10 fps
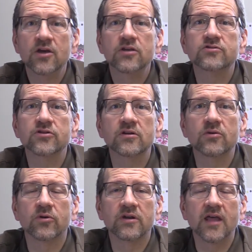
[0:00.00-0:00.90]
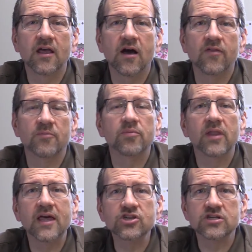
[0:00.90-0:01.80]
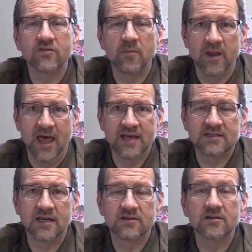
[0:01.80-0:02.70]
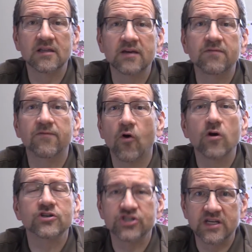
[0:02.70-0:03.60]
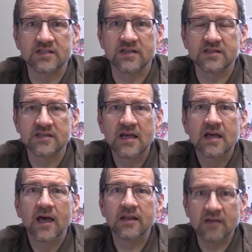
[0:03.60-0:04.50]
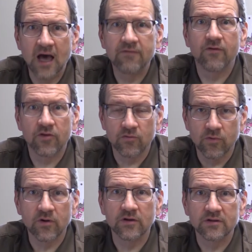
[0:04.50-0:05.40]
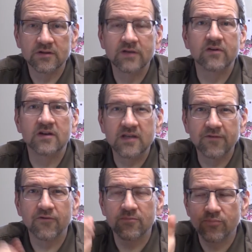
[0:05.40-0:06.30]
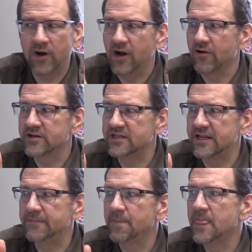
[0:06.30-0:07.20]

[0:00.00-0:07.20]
you certainly were to take on the pledges of a monastic to live for Jesus and not for the world. You have a different priority.